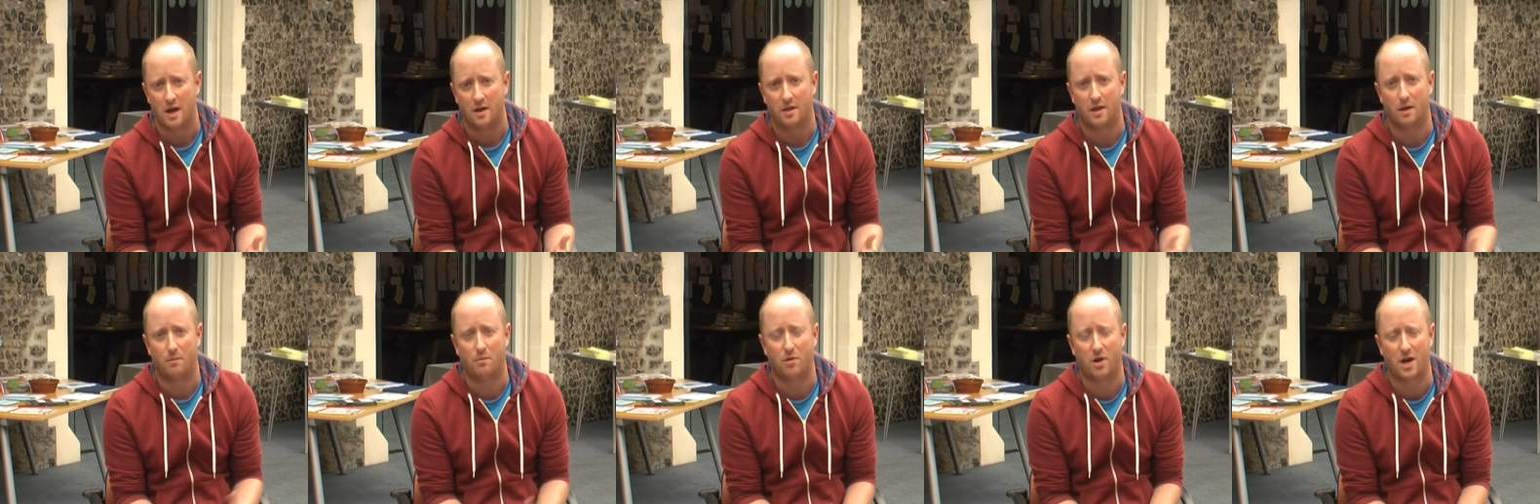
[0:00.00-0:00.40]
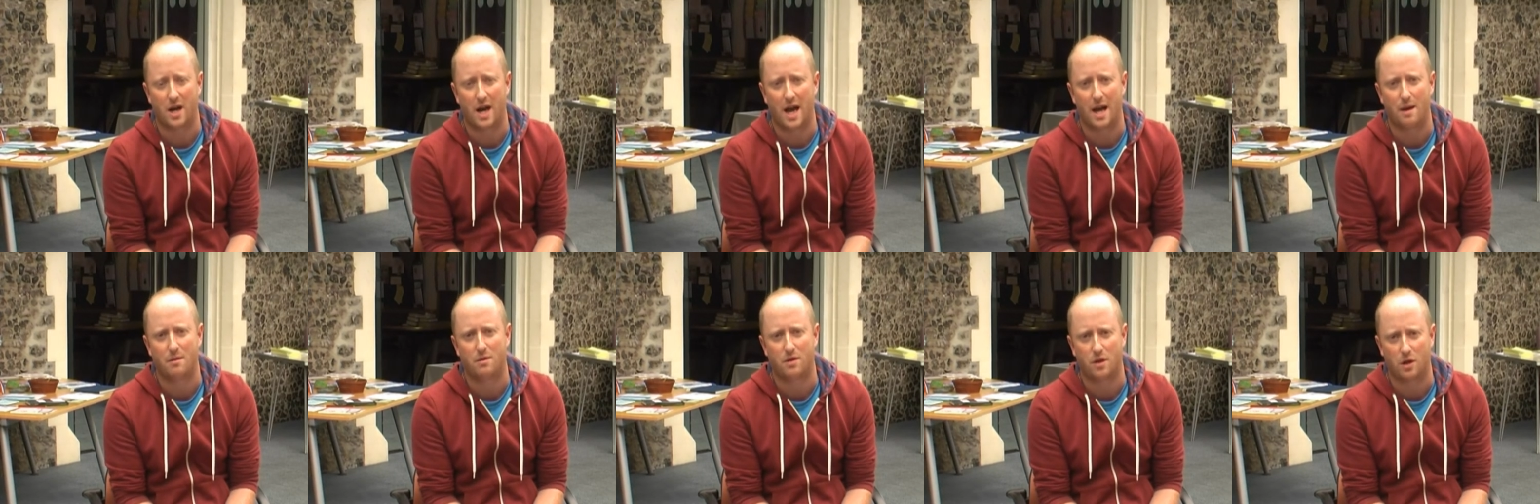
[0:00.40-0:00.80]
that
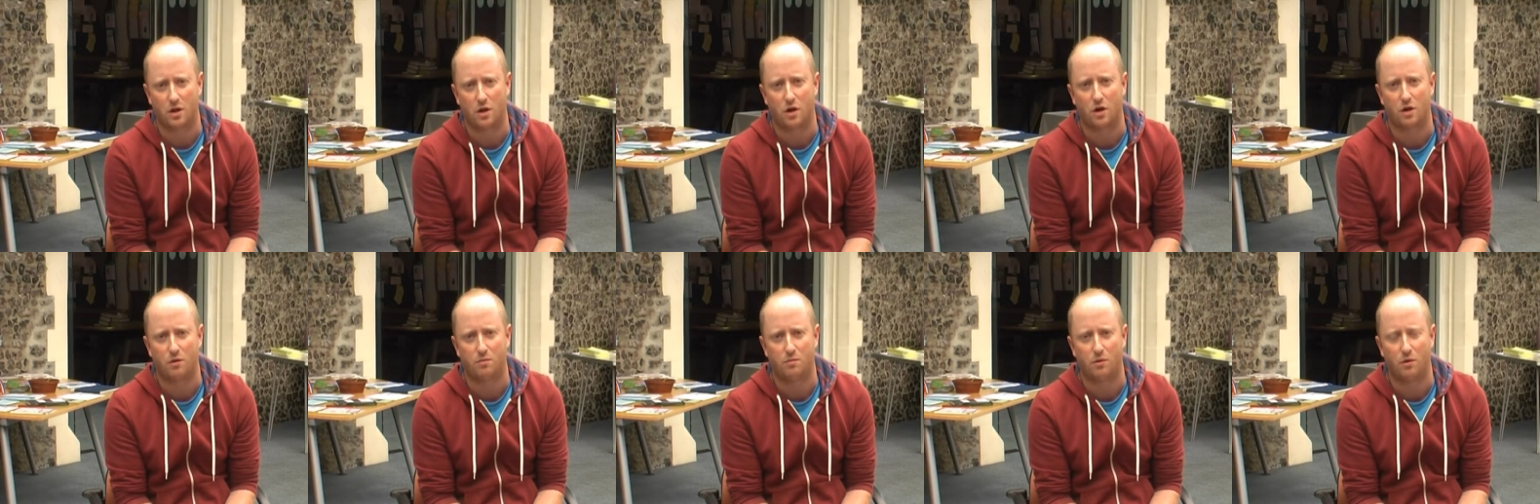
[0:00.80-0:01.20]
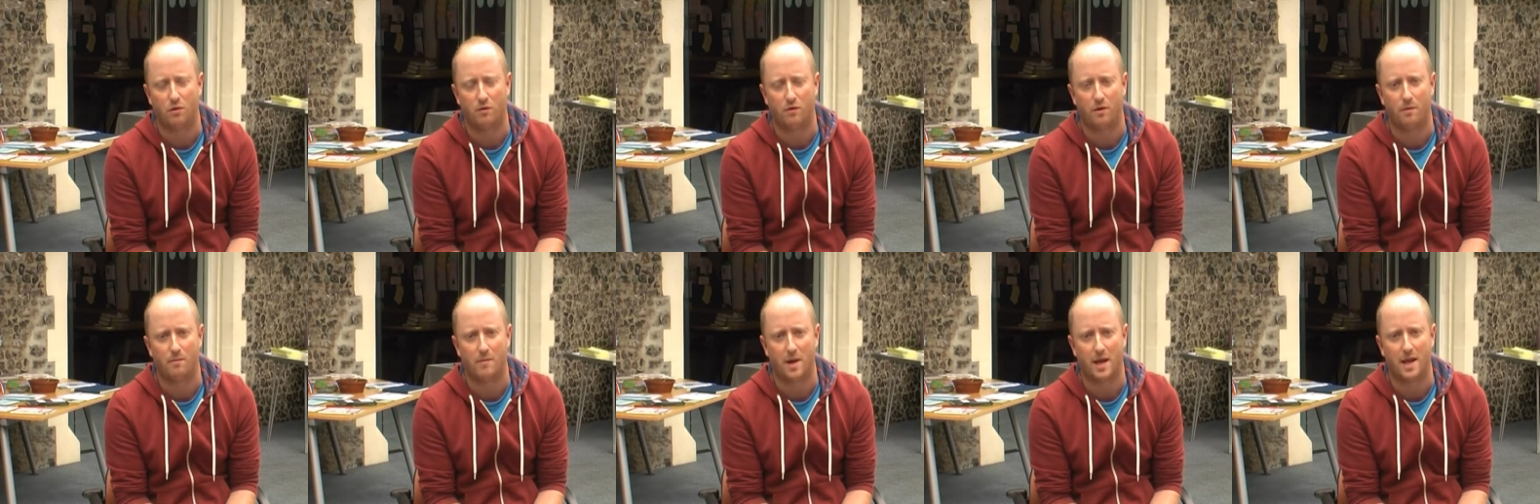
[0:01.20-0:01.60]
proclaims the gospel
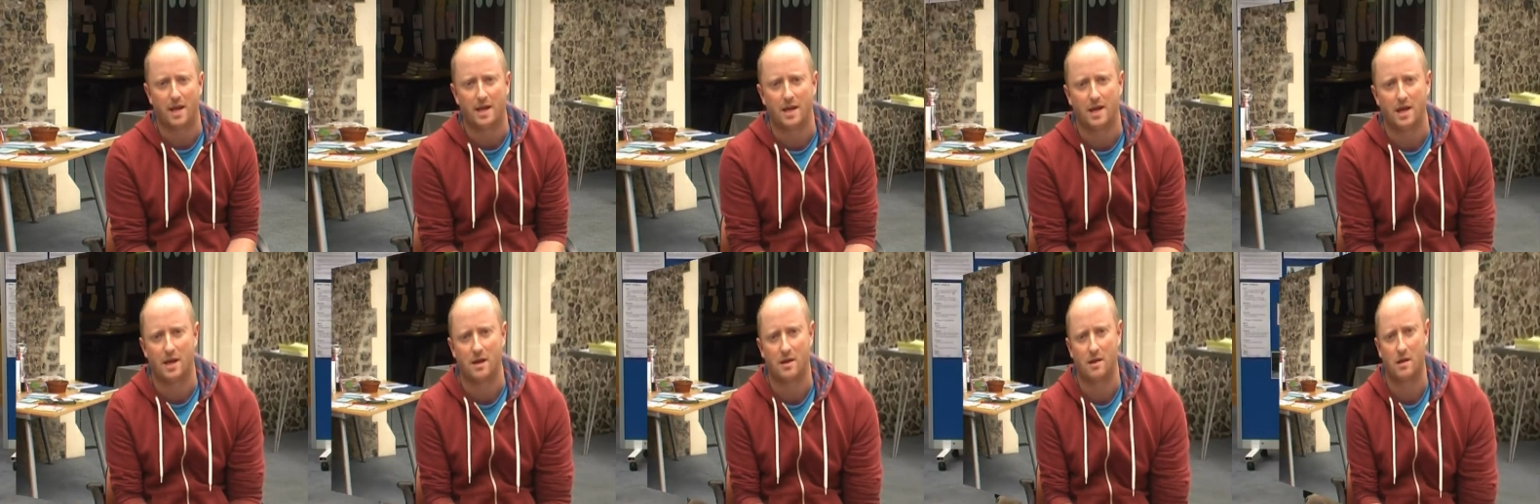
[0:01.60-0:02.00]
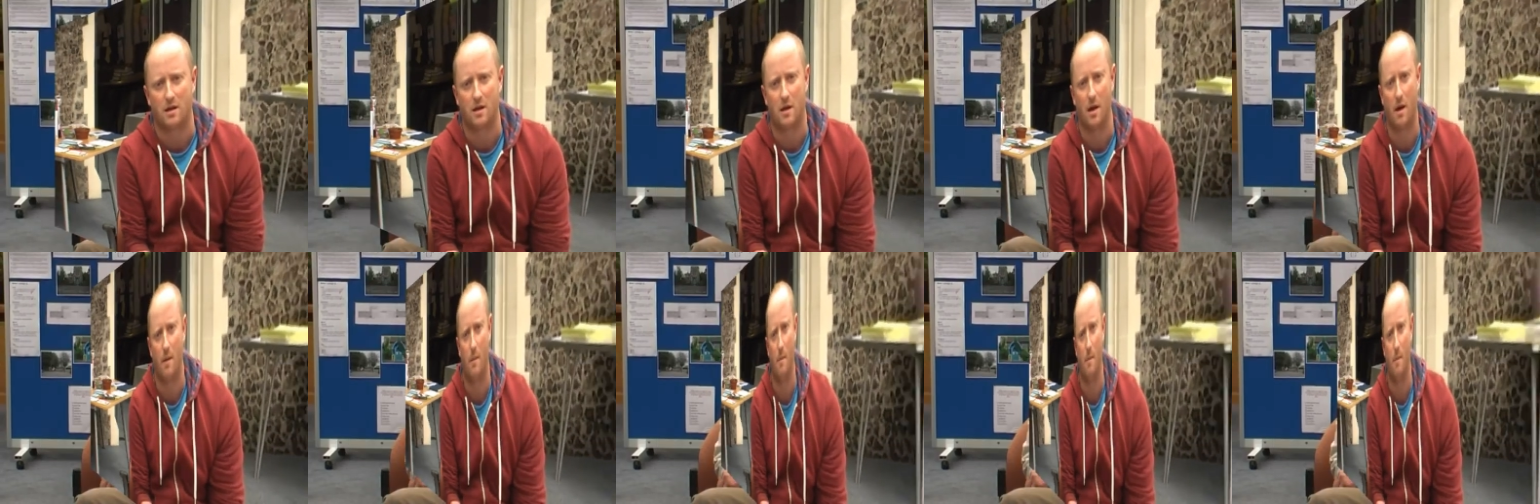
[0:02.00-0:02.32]
for many years to come.